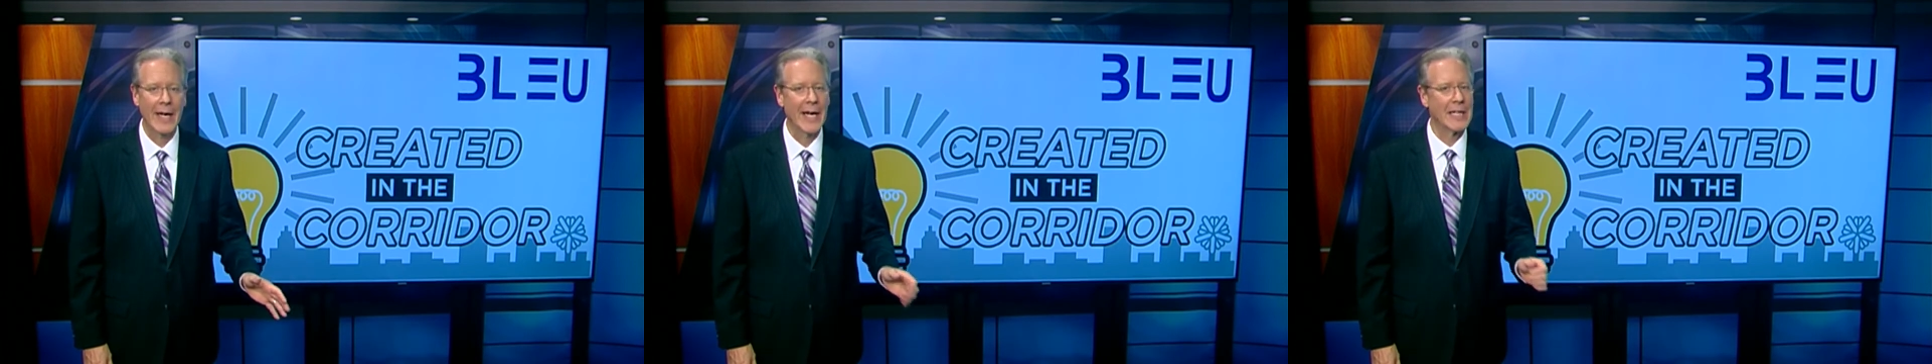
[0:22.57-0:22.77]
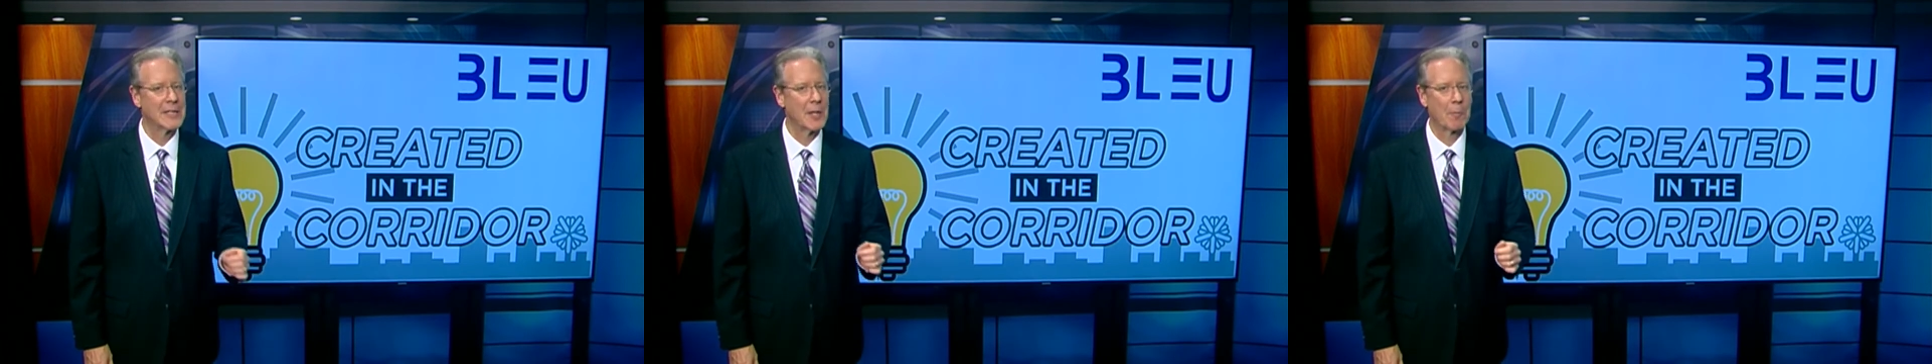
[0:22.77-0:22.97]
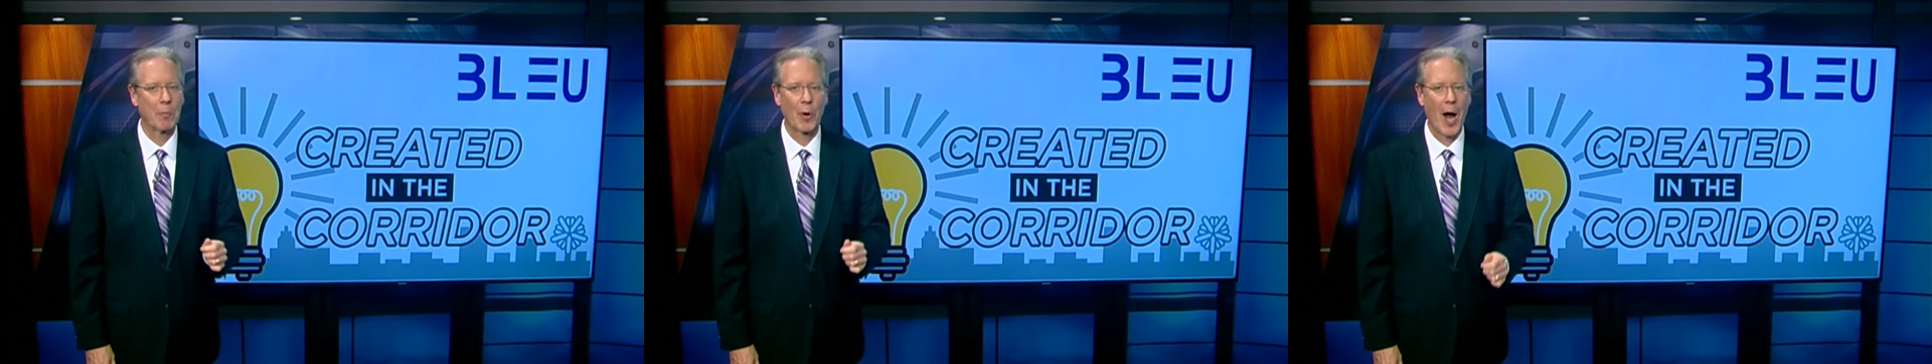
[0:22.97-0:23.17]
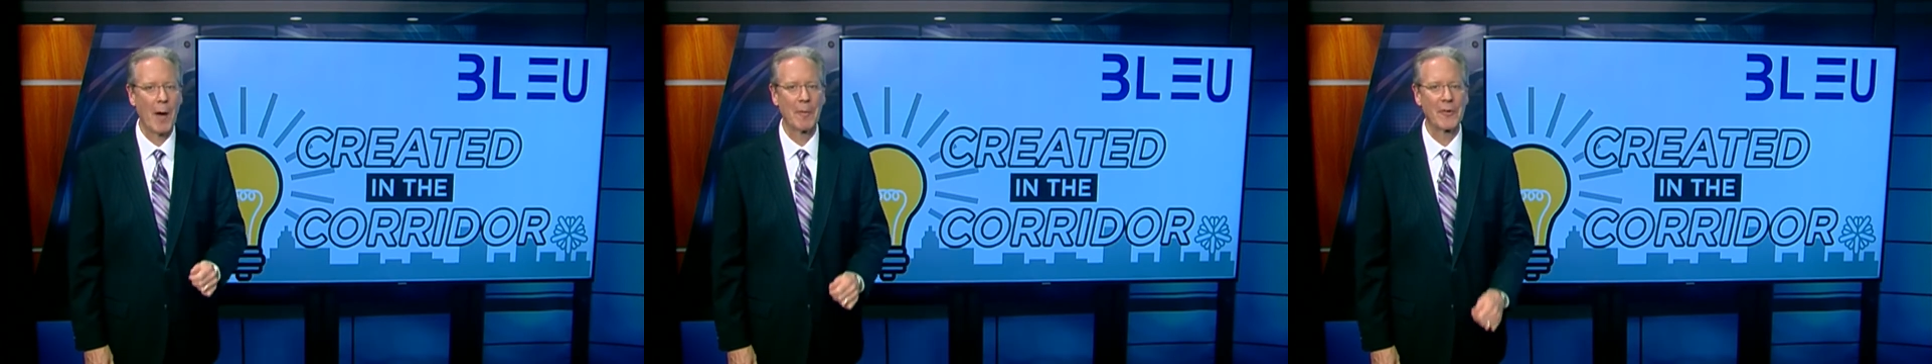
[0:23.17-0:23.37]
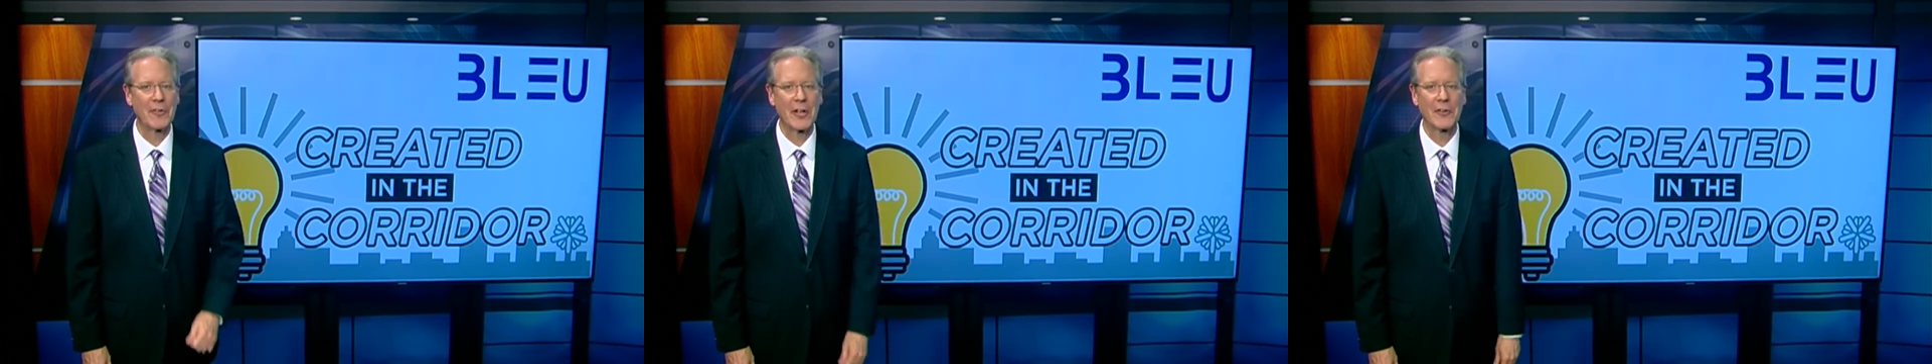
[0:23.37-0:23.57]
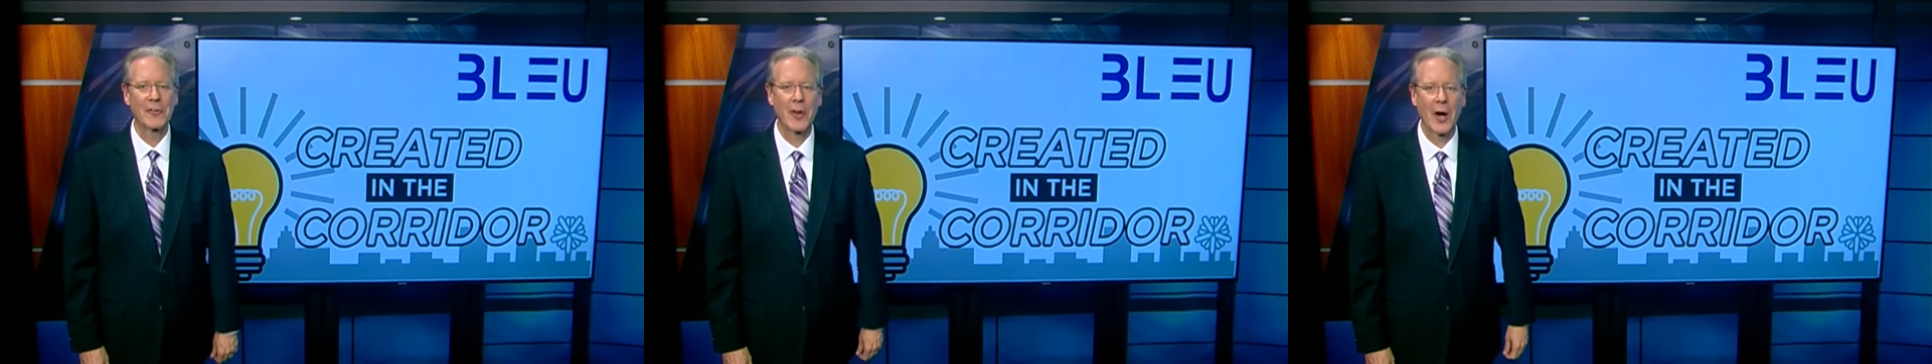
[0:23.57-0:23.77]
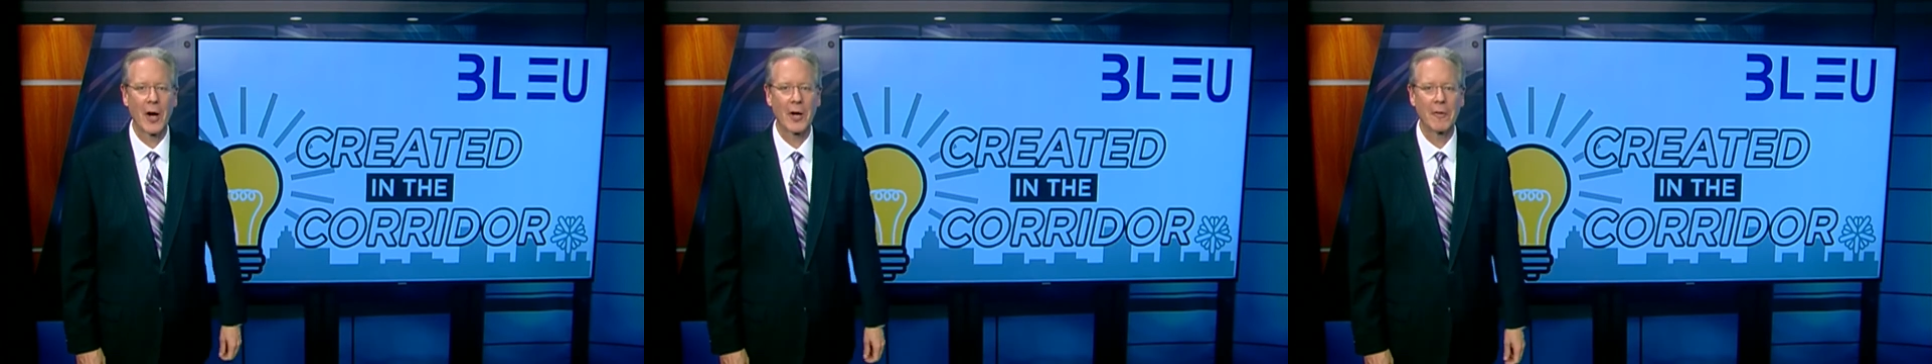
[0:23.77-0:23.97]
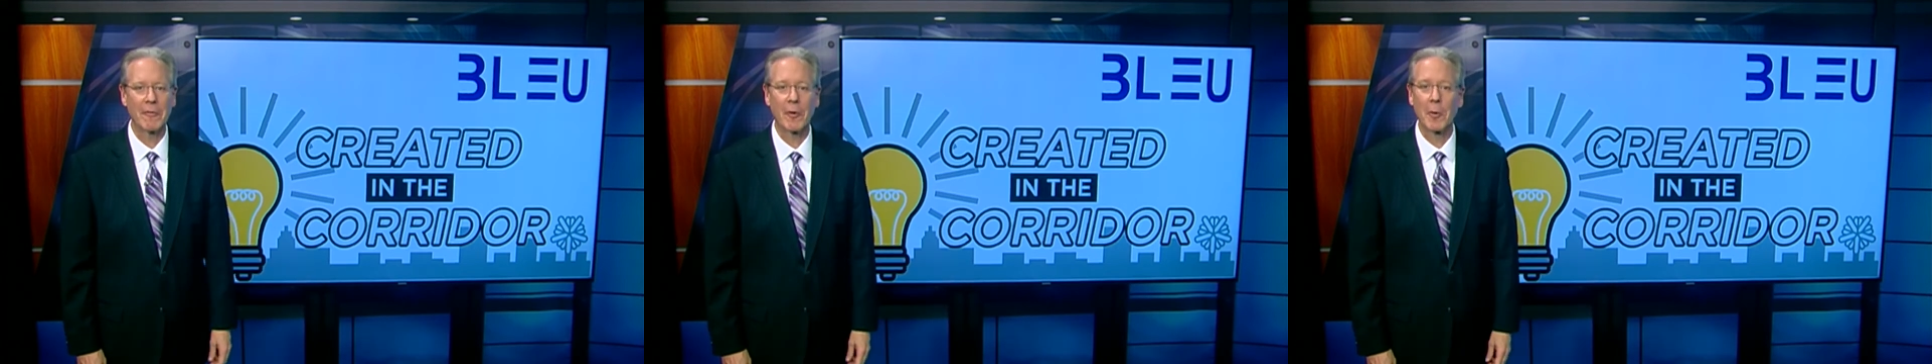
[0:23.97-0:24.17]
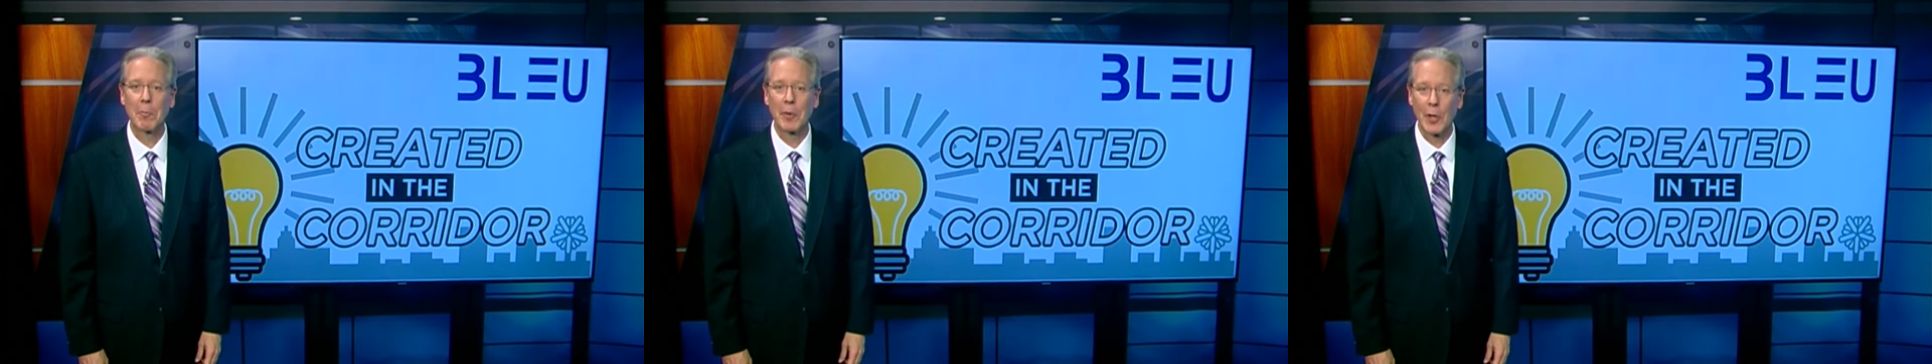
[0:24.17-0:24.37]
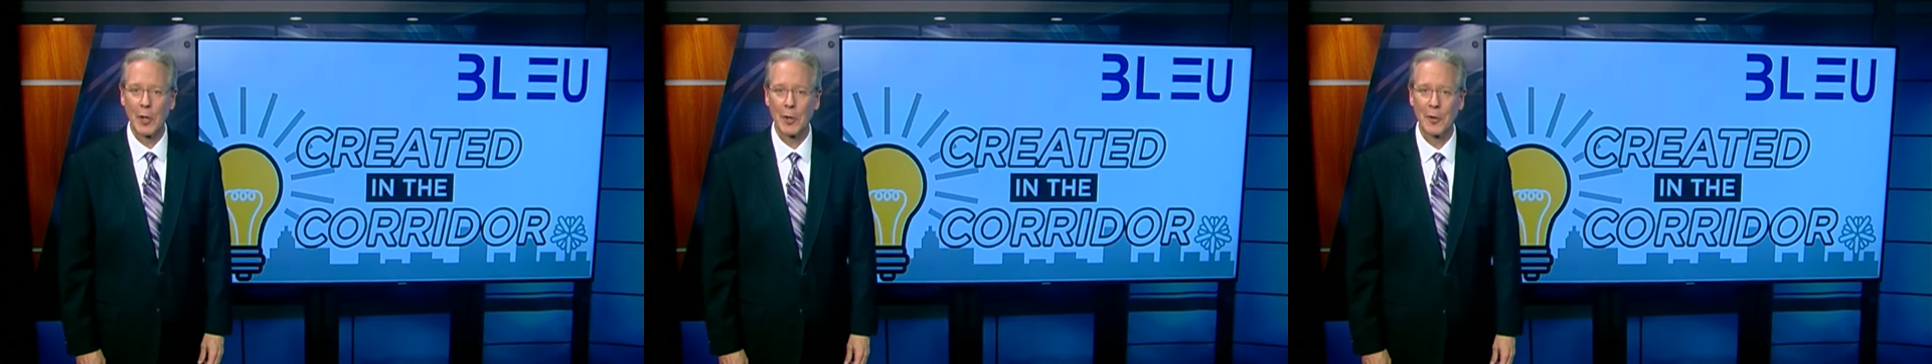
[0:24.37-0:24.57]
It's a promising start for
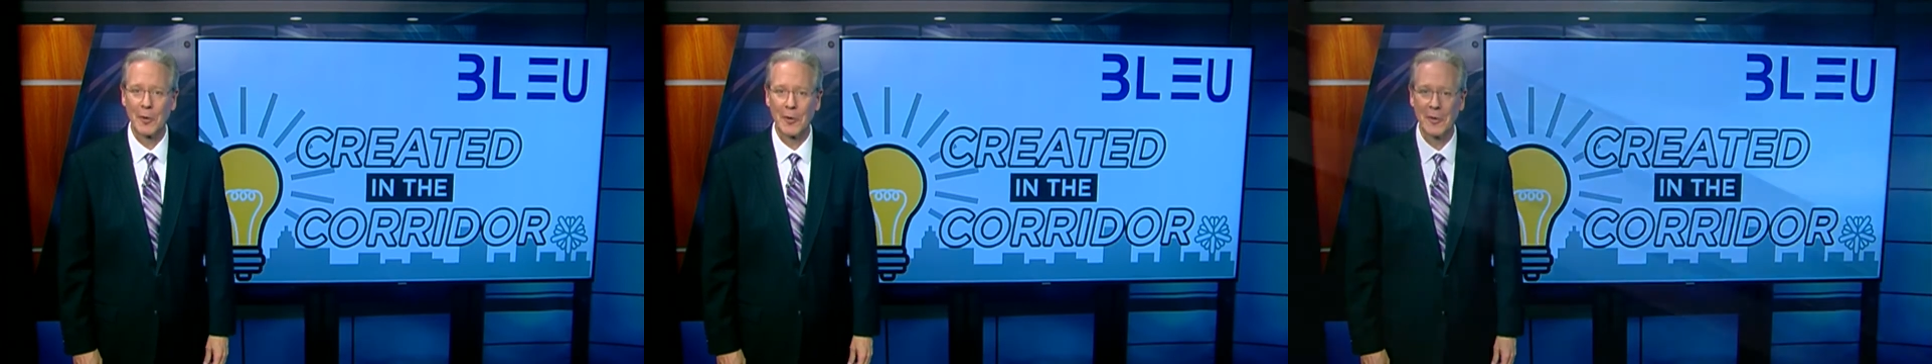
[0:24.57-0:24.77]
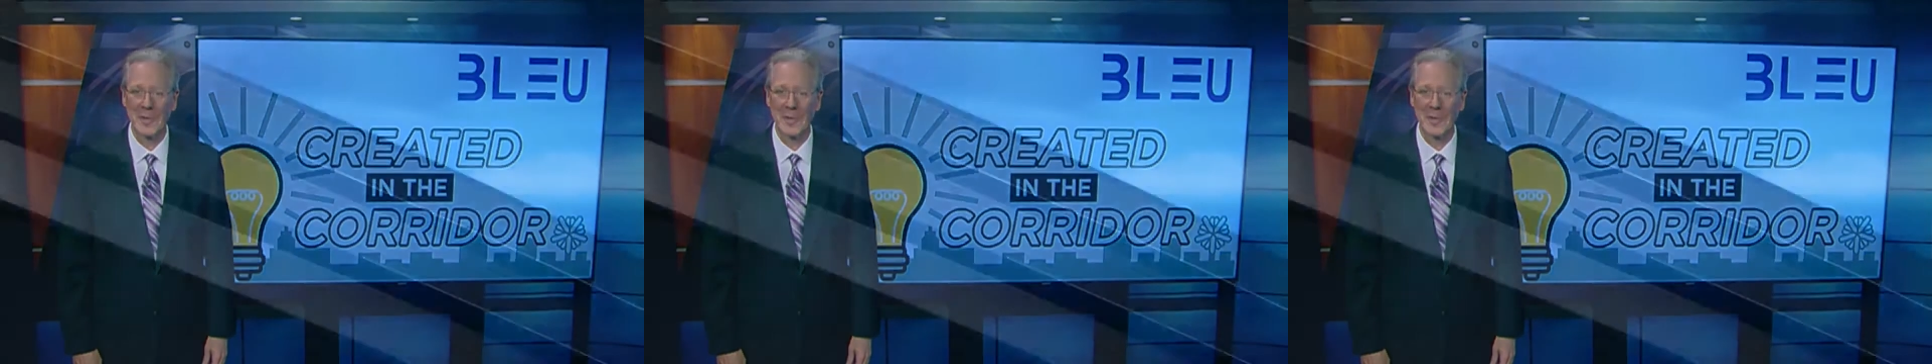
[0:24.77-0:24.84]
Bleu,